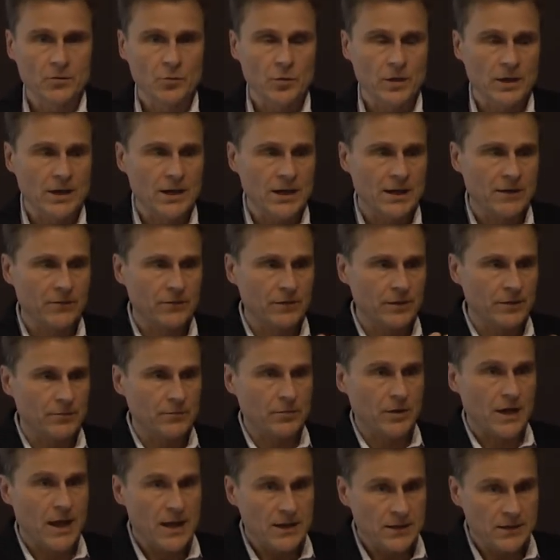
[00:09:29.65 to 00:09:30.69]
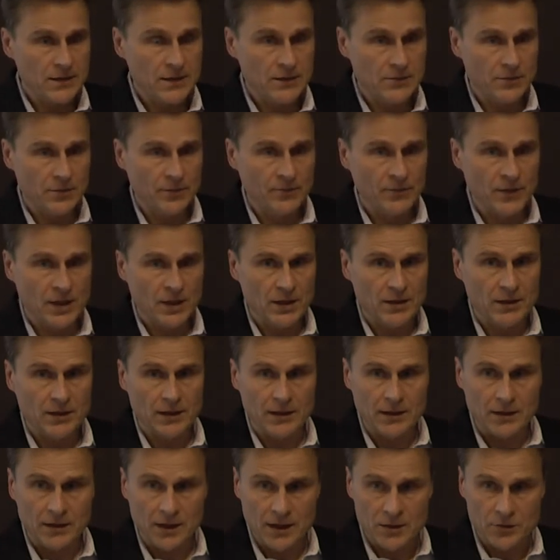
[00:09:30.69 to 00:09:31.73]
We have the branded,
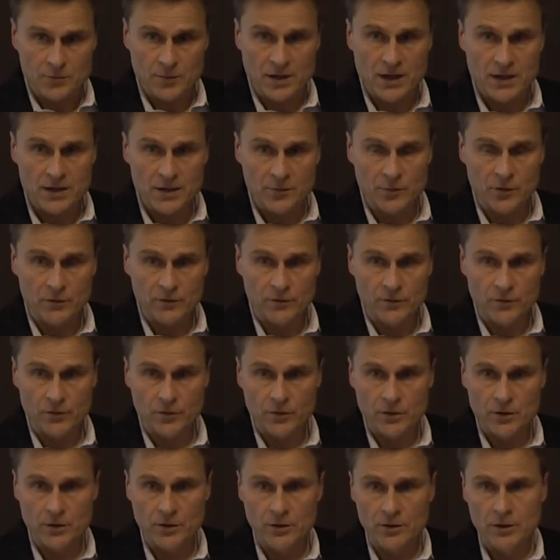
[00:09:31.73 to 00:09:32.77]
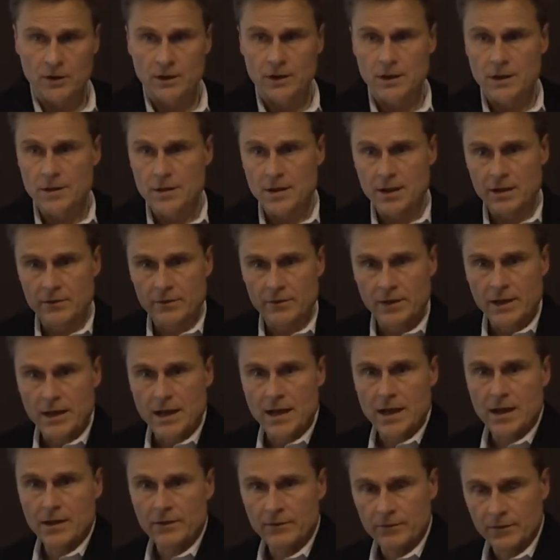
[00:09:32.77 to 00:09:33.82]
a large branded portfolio, and then we
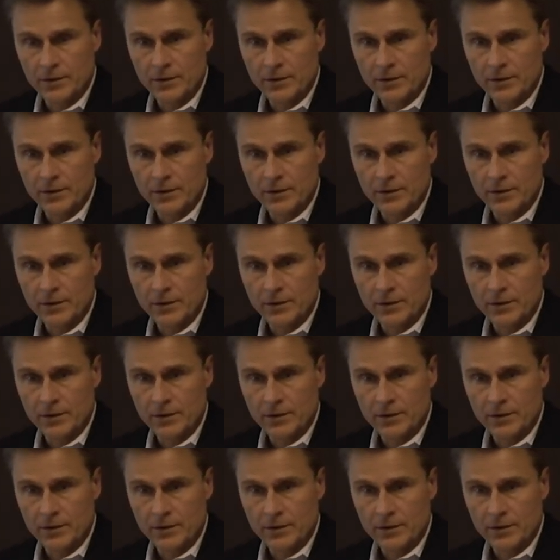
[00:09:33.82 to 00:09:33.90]
have